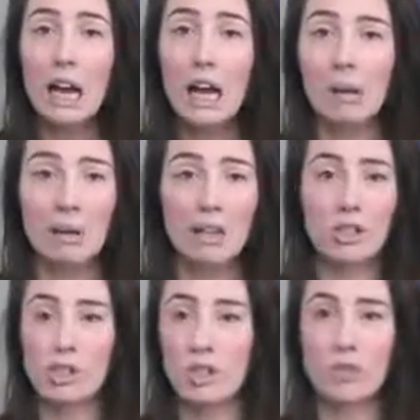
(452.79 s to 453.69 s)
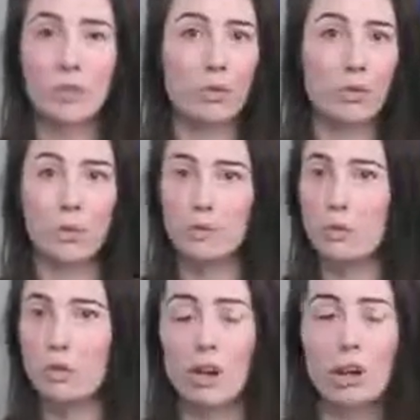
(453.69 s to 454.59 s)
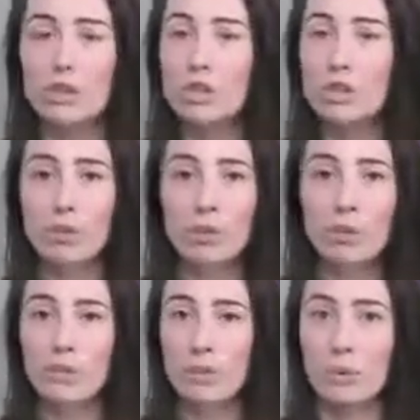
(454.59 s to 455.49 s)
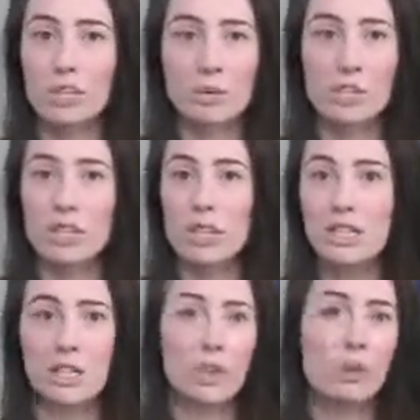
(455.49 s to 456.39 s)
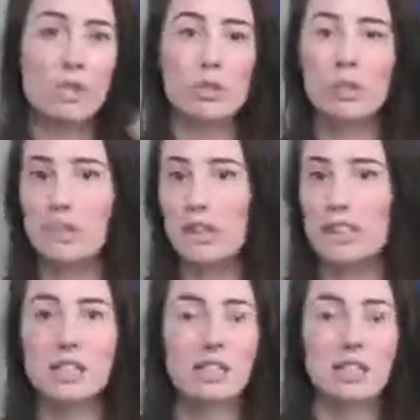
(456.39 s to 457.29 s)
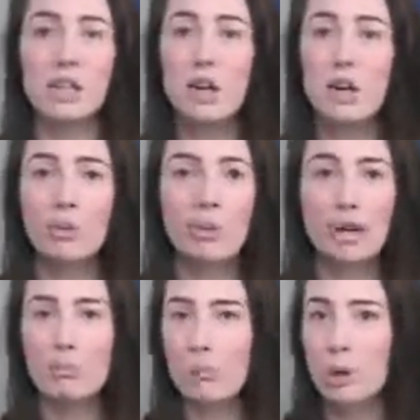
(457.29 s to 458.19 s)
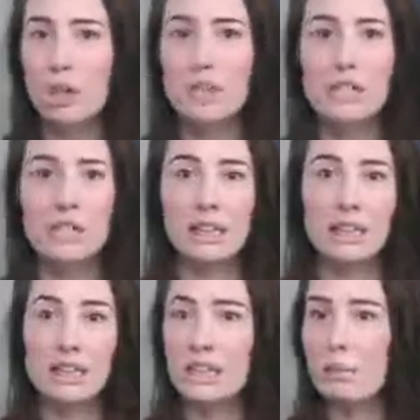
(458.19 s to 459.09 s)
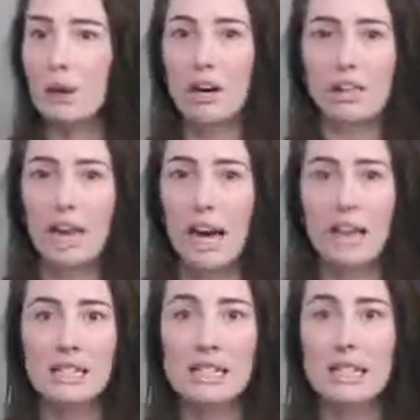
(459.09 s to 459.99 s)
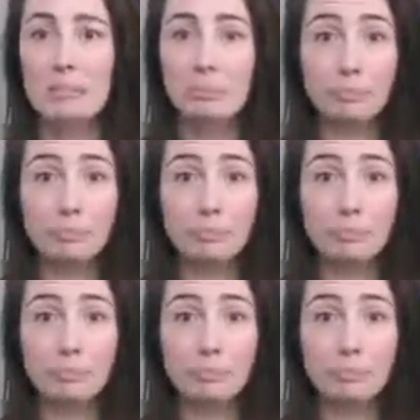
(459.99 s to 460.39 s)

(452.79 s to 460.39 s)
and just through so many different resources, and going to events and reading books and listening to podcasts, and